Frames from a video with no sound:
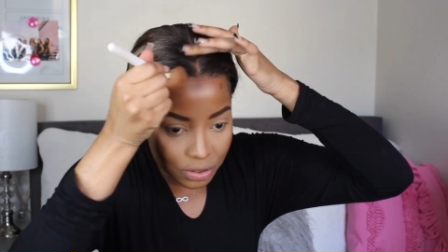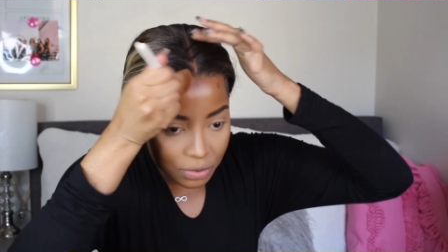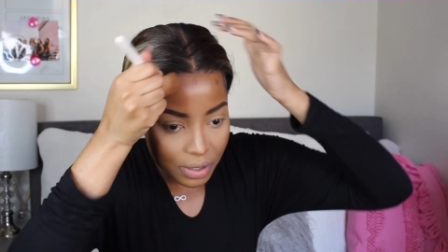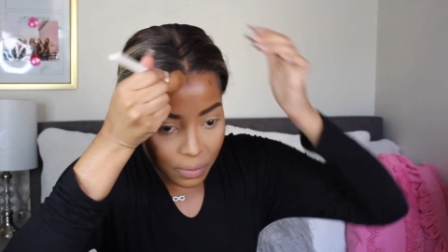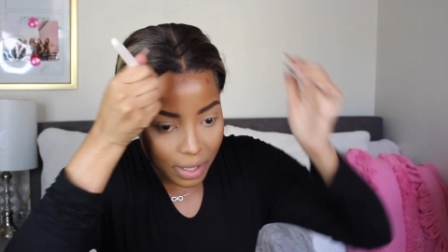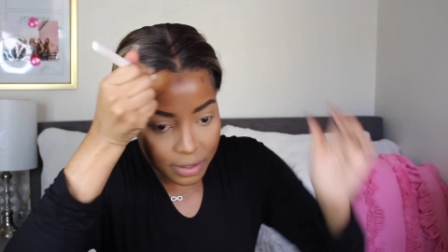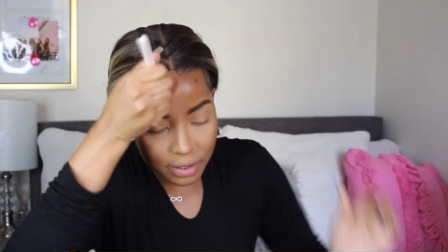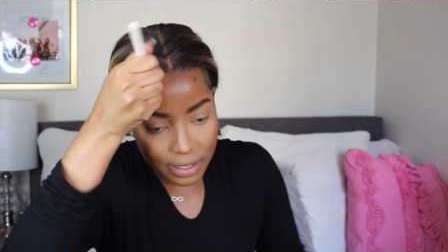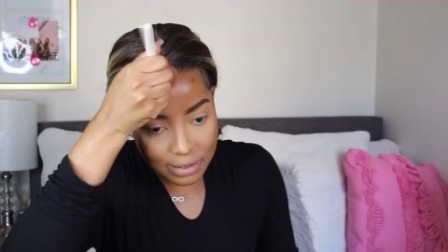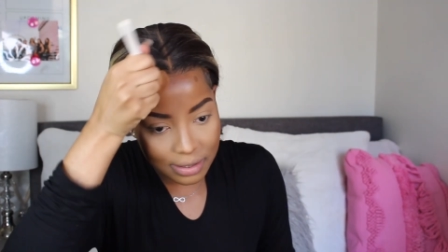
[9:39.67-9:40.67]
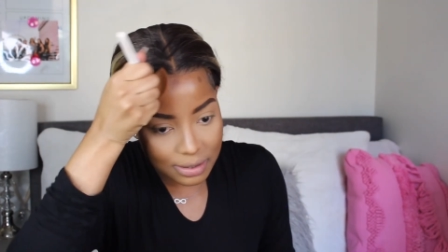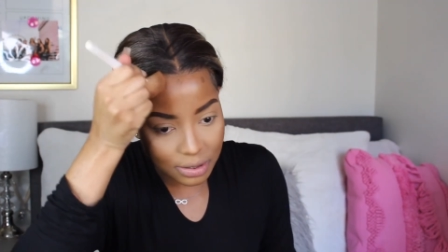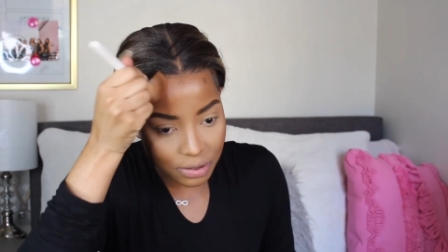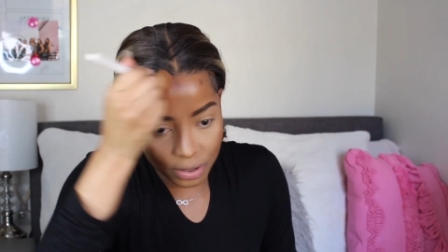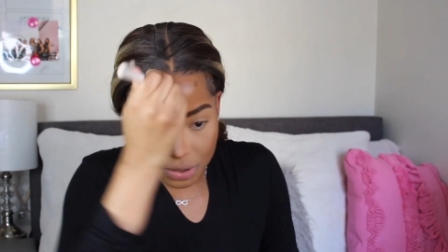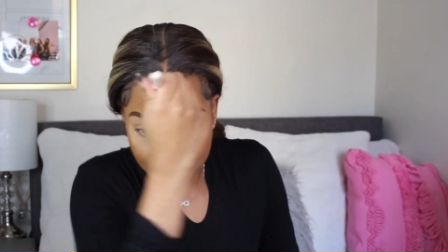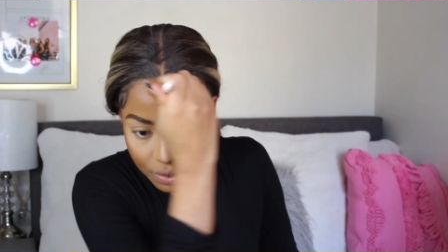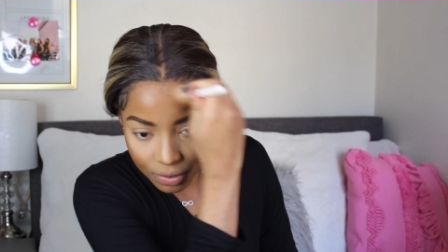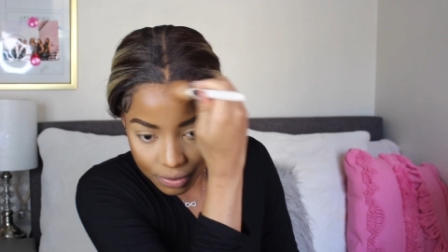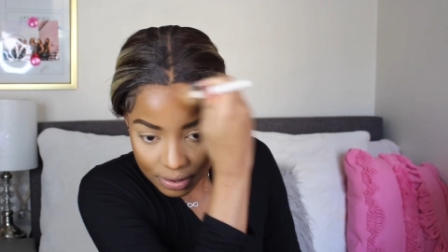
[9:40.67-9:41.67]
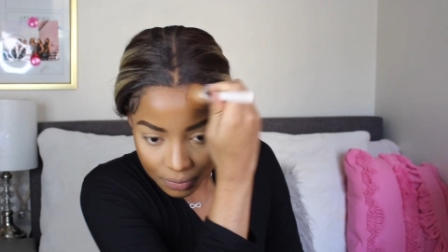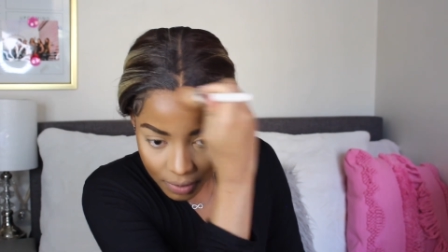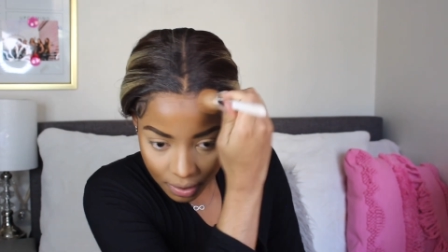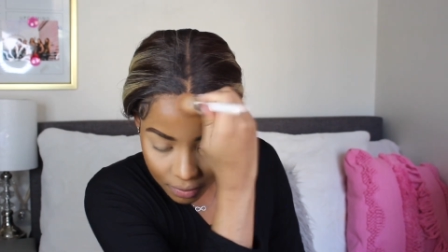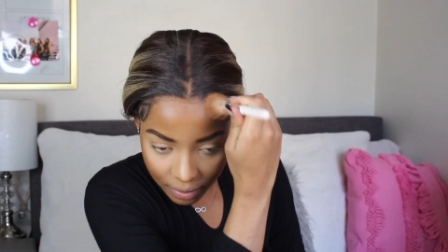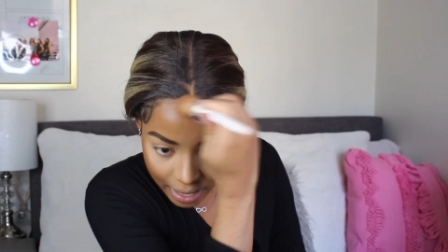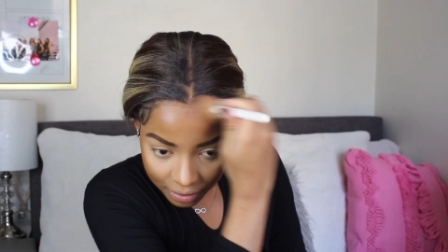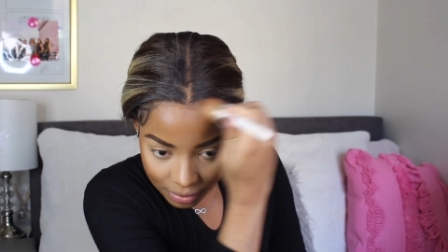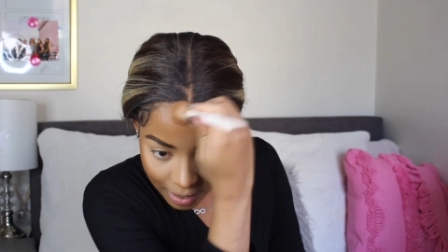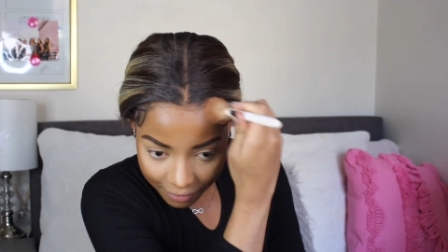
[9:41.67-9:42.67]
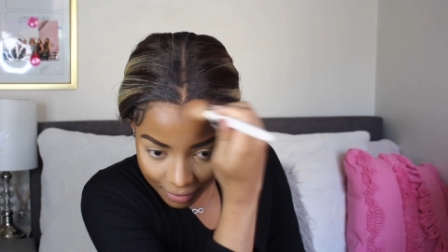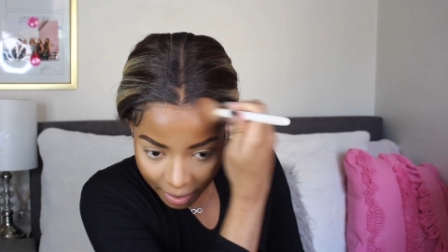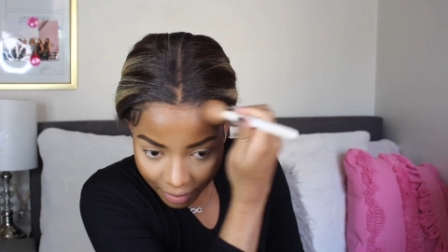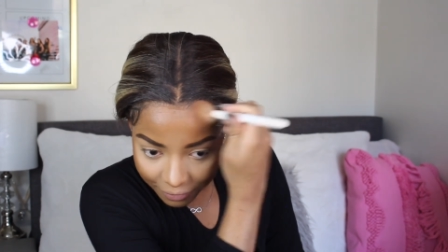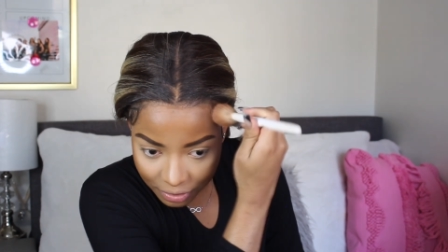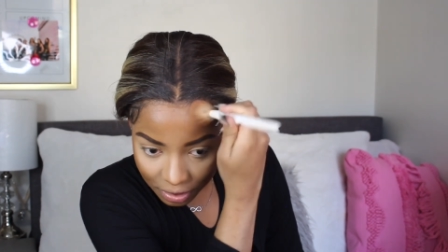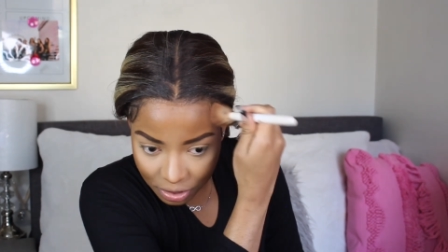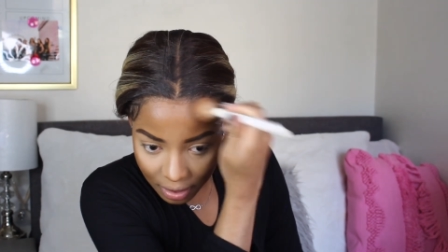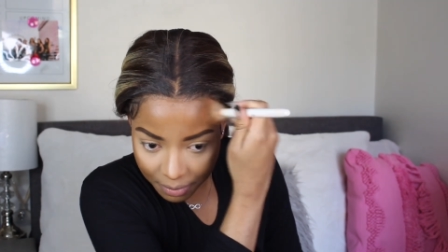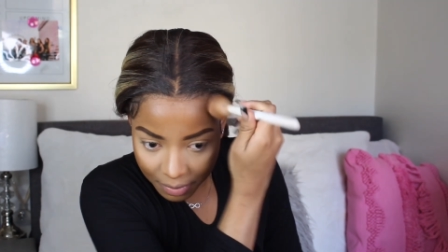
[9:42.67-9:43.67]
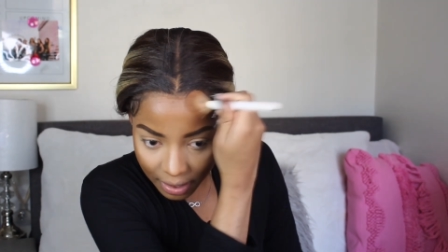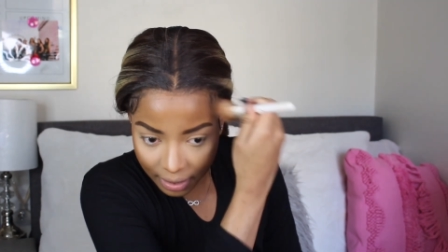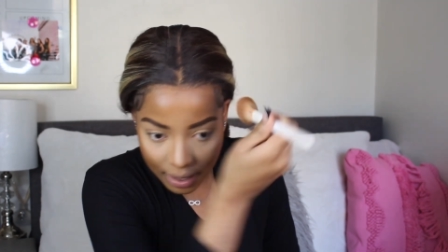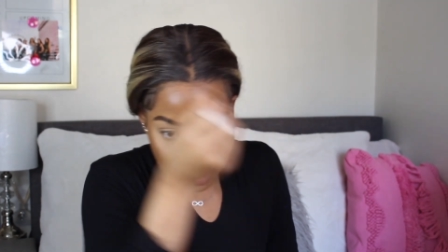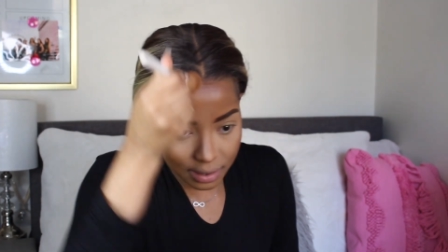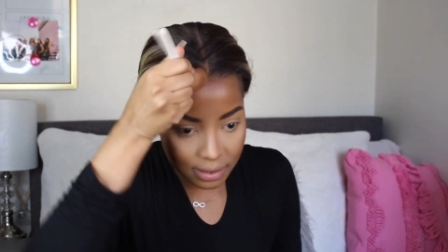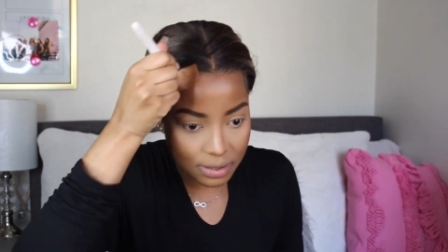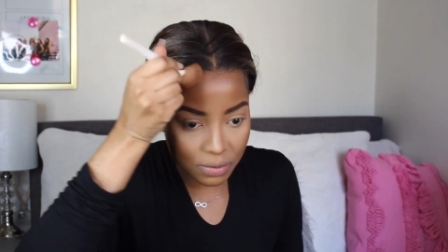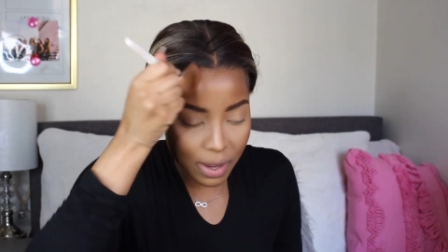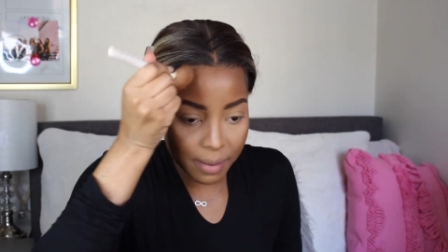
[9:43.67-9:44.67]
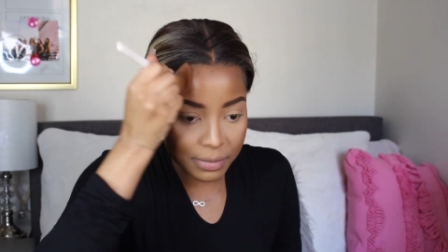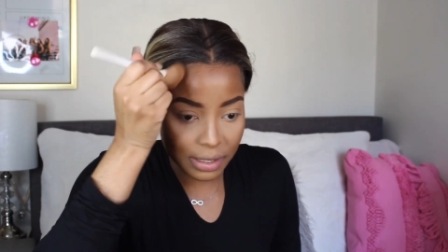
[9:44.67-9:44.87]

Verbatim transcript: Do it while you guys are still in good notes where you could actually have that conversation and be like, hey, this is why I'm